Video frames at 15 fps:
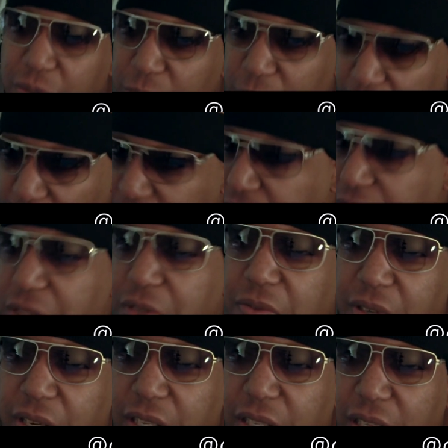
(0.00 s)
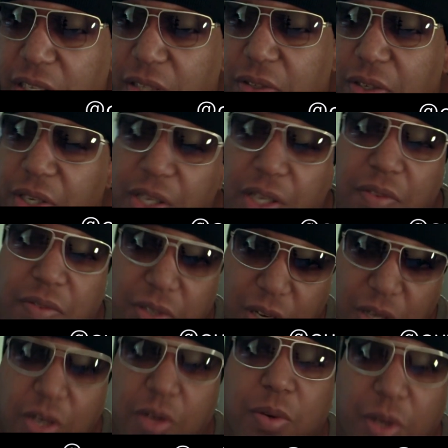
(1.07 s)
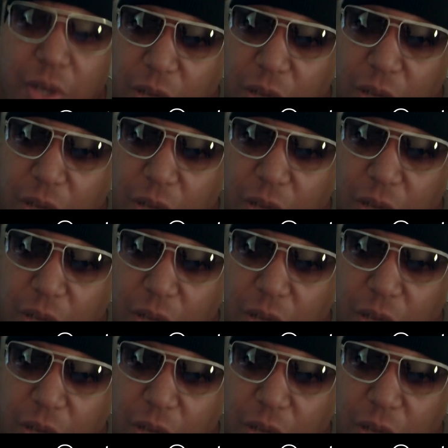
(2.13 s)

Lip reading: watching the video. If you don't know what